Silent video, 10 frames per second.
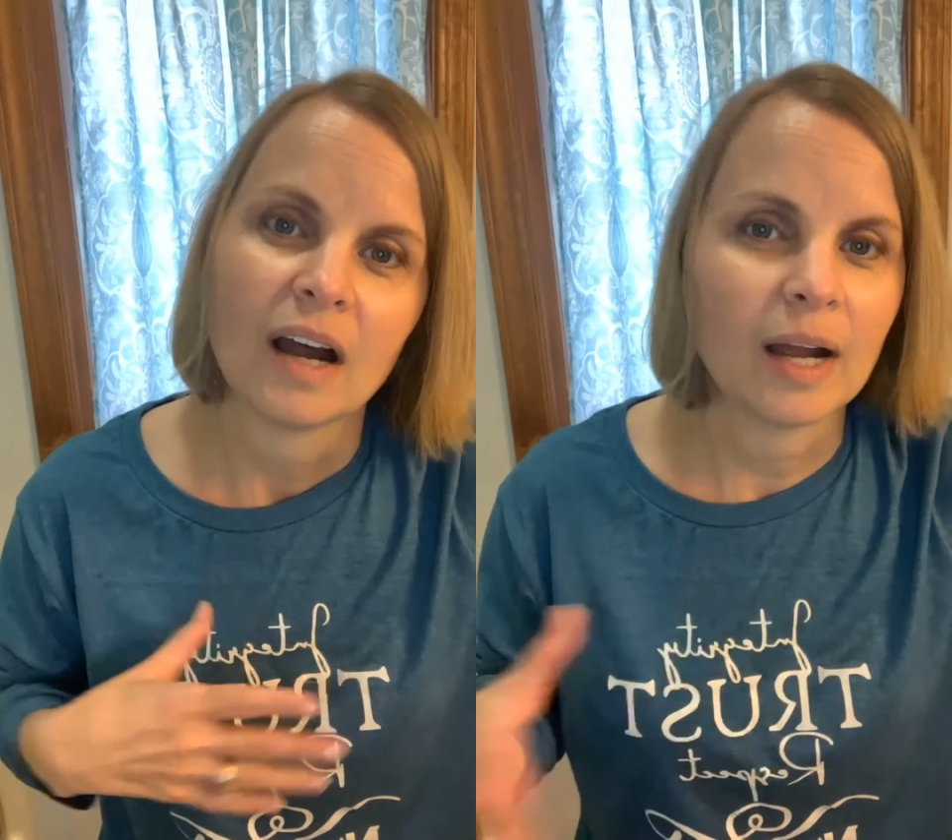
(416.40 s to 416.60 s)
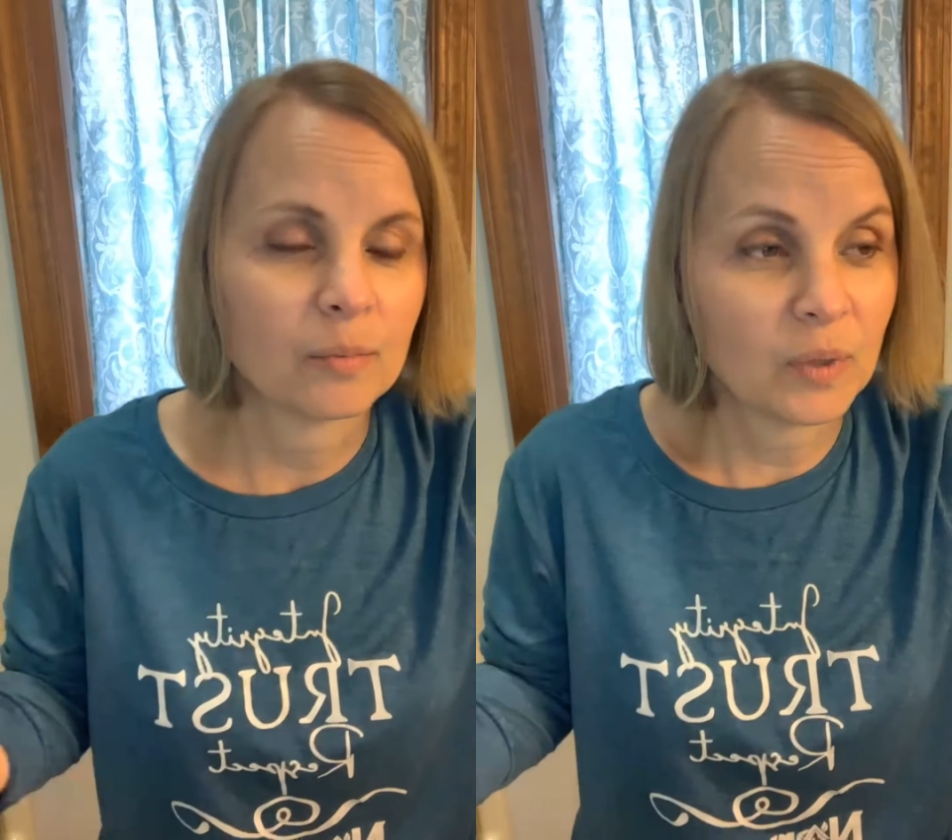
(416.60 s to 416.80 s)

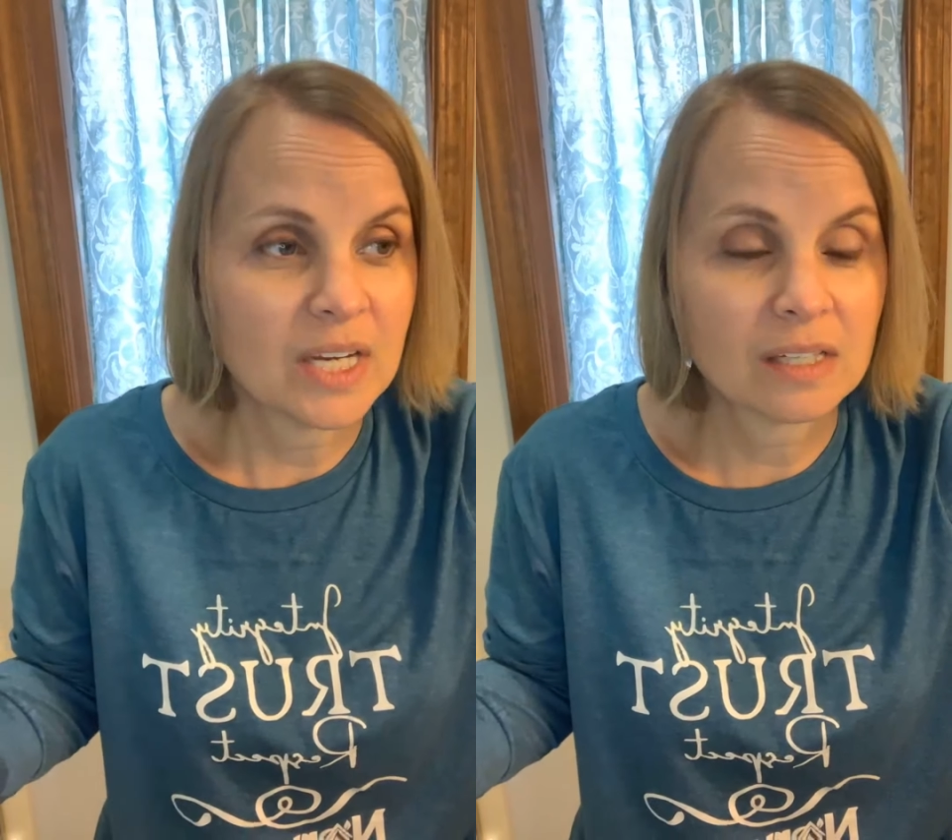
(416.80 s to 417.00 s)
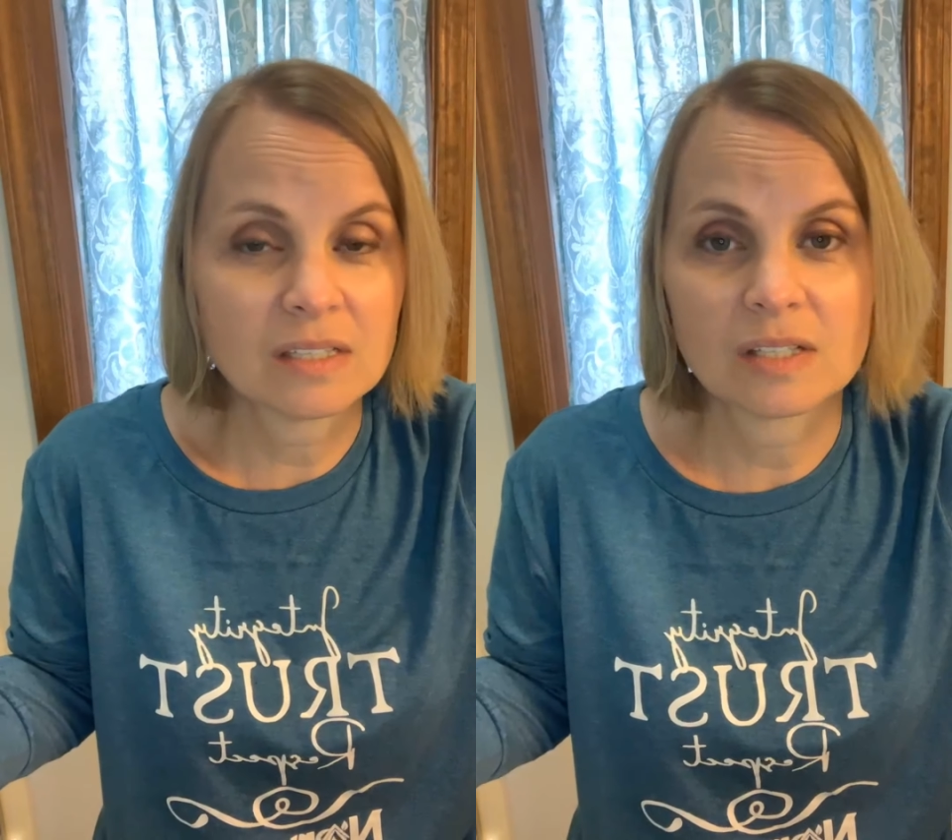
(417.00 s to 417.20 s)

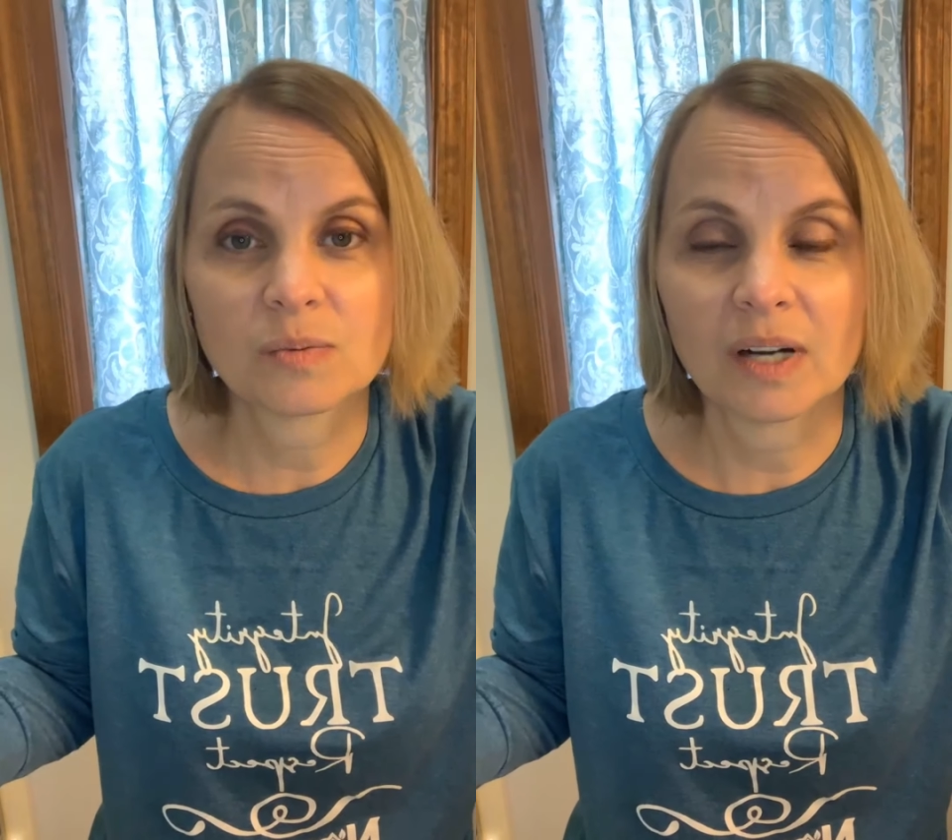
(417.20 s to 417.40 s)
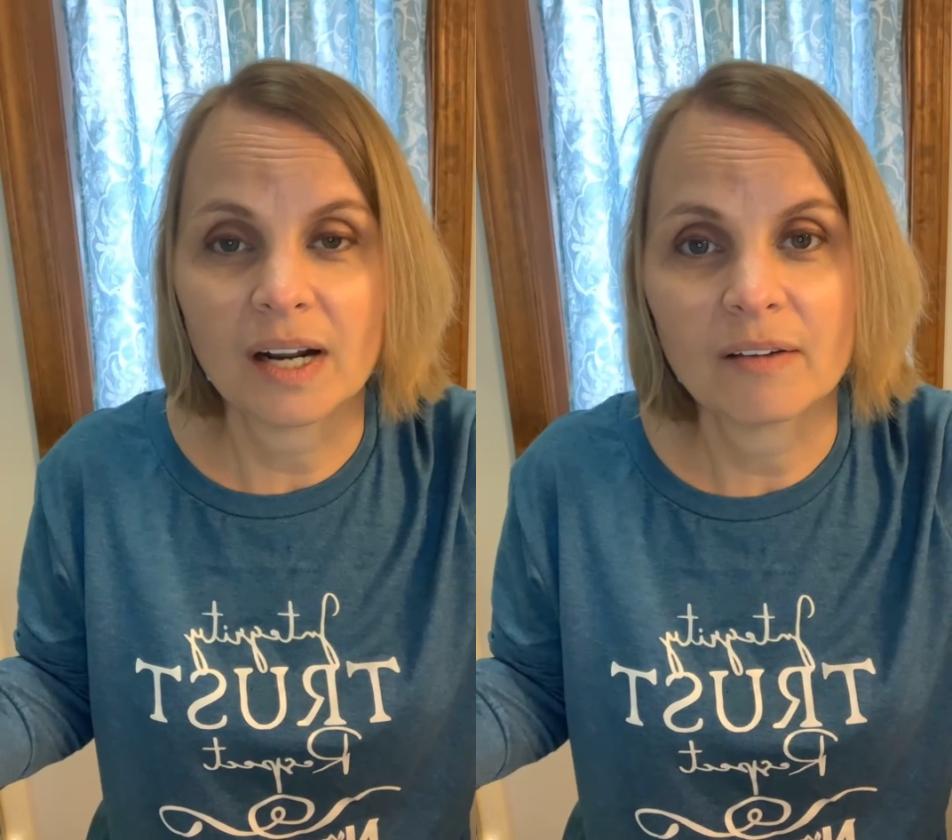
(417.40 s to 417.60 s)
weekends is
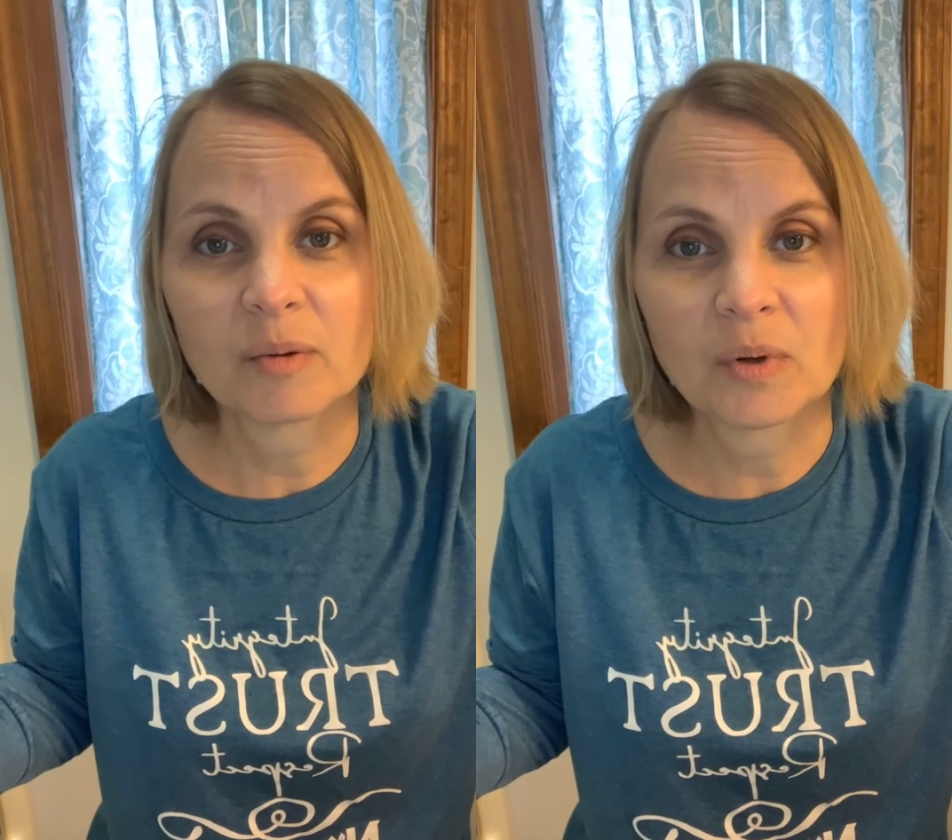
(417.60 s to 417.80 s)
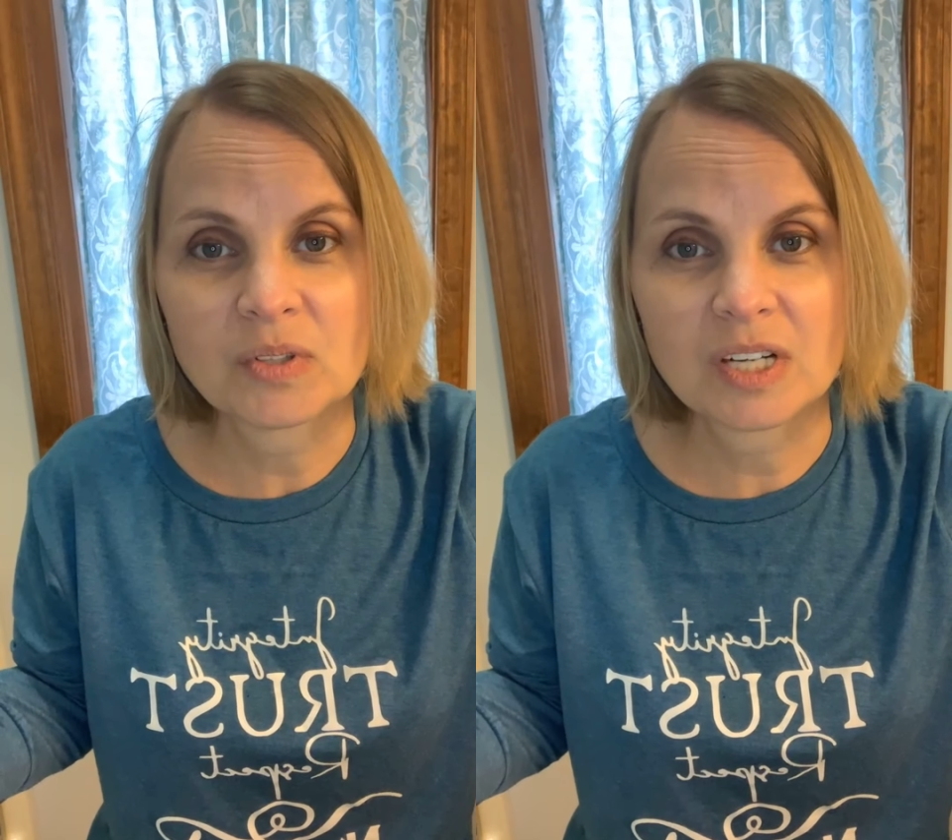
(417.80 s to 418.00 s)
when I have the
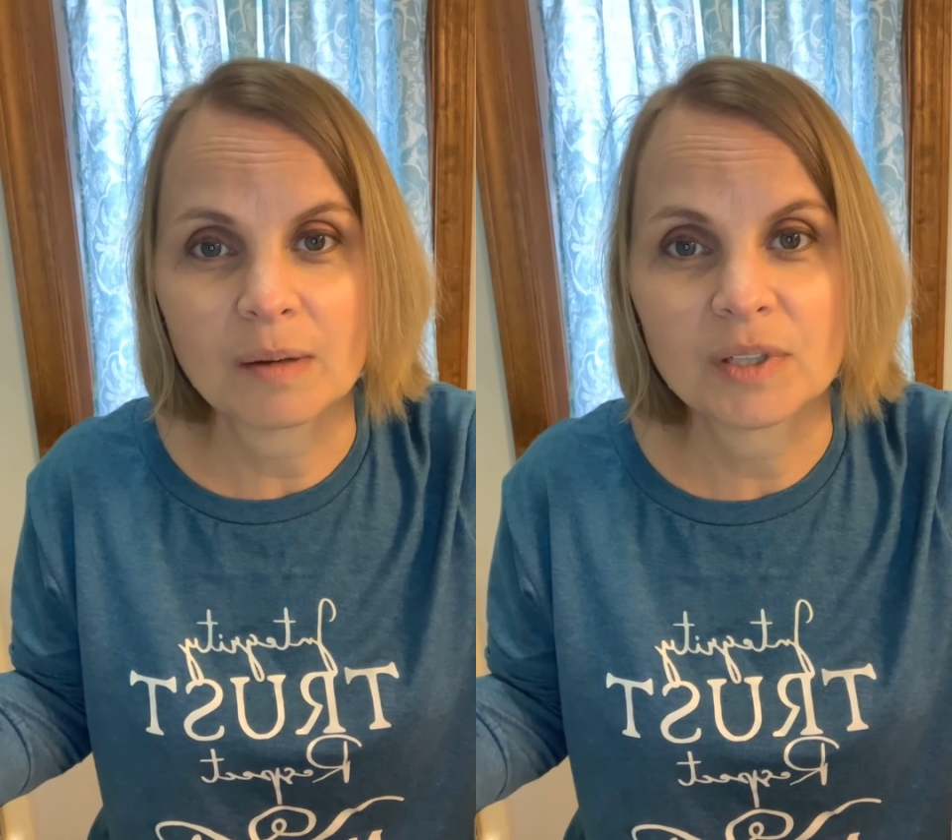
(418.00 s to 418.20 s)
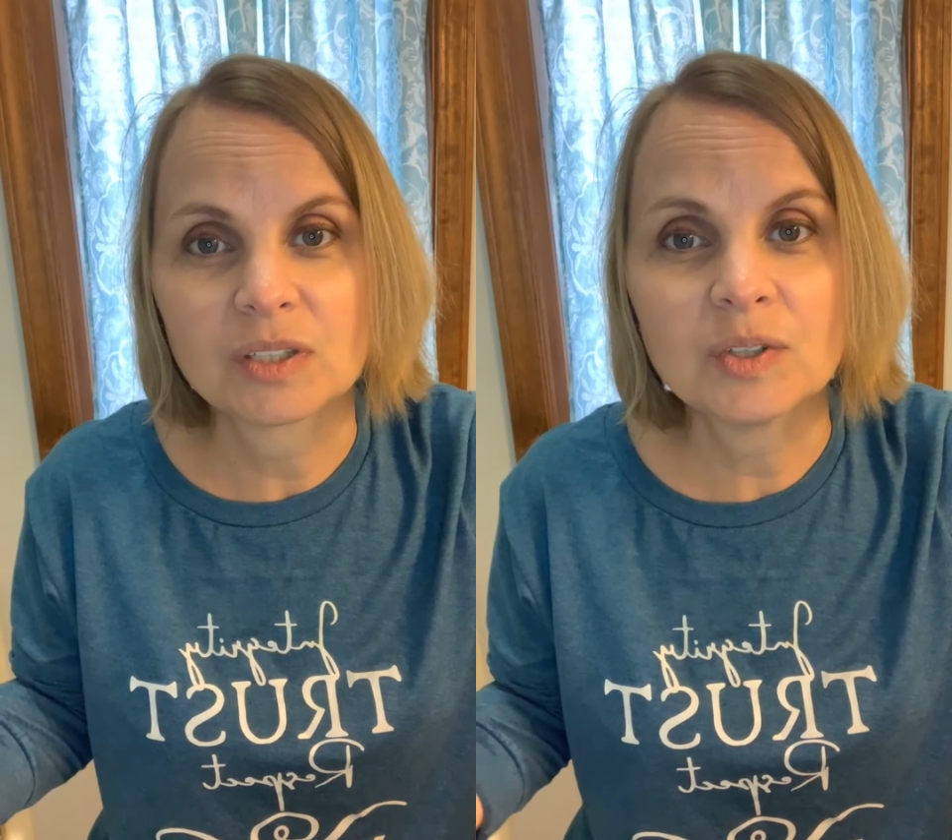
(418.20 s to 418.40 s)
most time
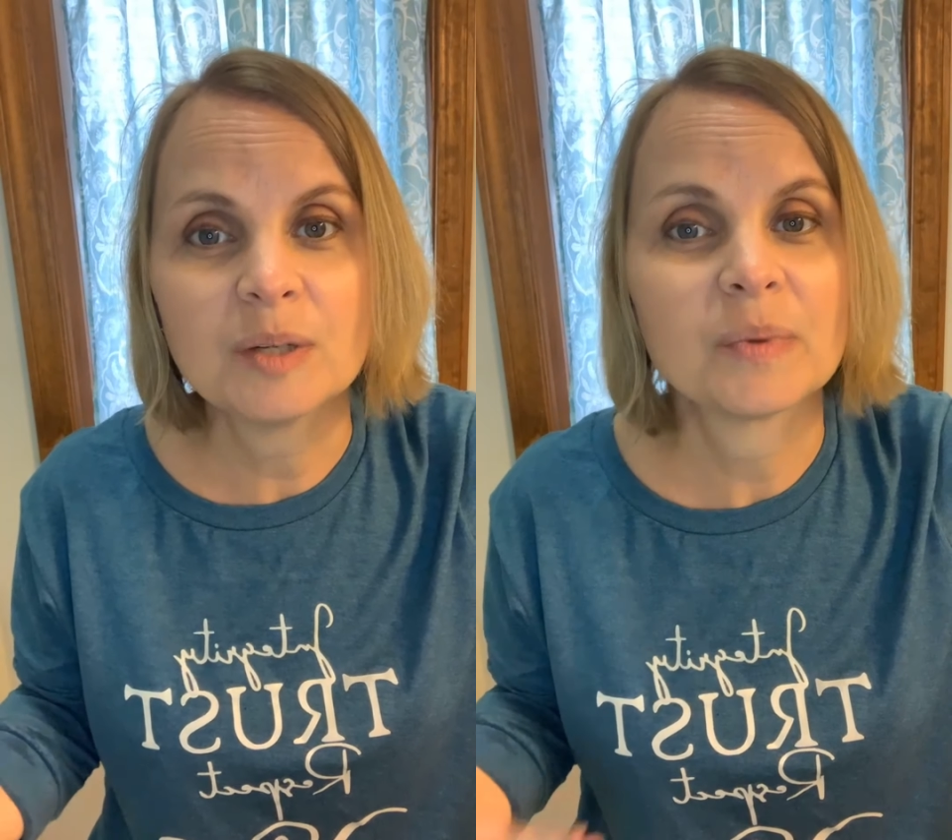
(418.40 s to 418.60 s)
to do it,